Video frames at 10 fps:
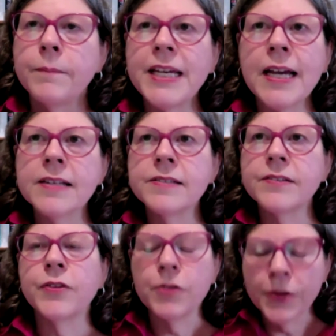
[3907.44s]
because
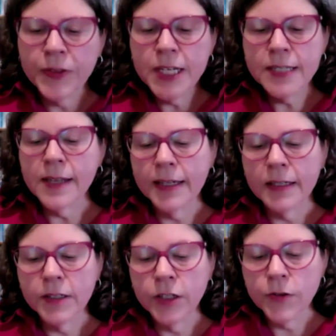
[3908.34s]
there are things
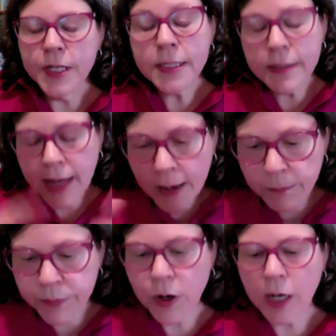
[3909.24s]
like you know the
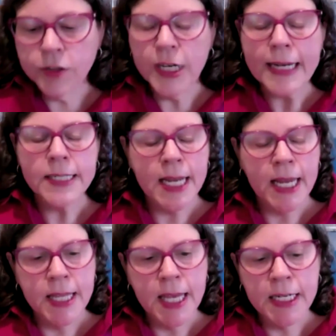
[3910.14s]
stamp project
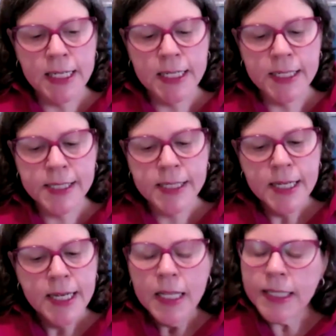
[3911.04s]
and then his
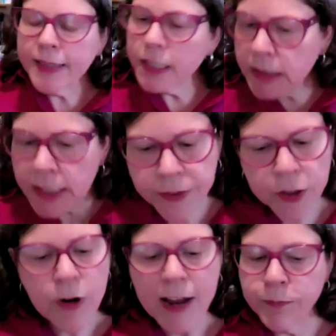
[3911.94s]
like the
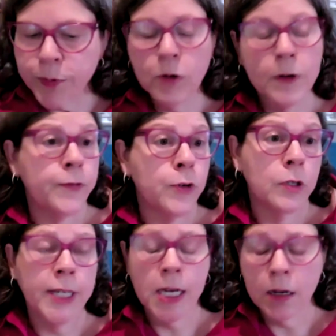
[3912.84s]
lithograph
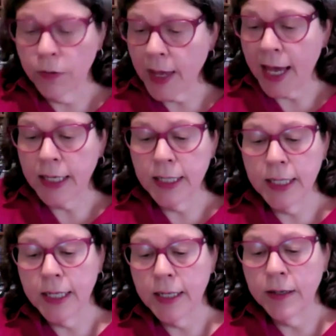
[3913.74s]
portfolio that
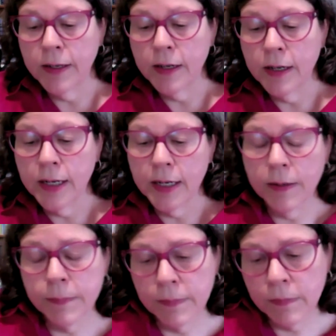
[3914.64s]

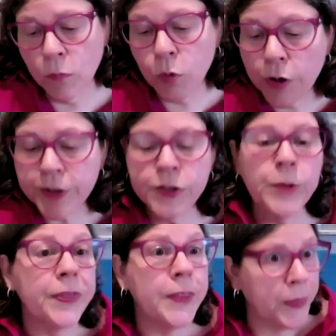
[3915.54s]
works
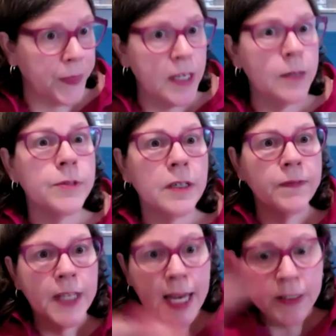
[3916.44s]
with the themes
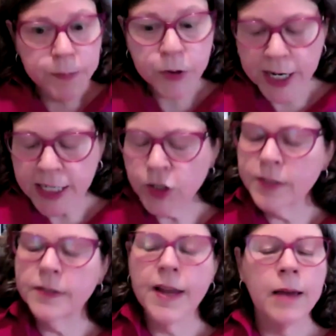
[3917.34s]
of the
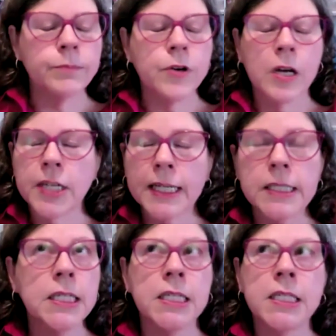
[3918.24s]
exploration stamp
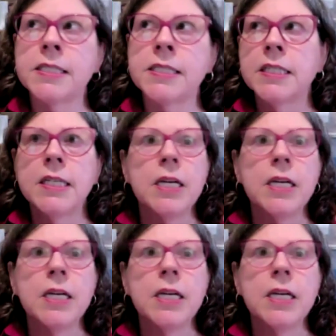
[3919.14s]
project is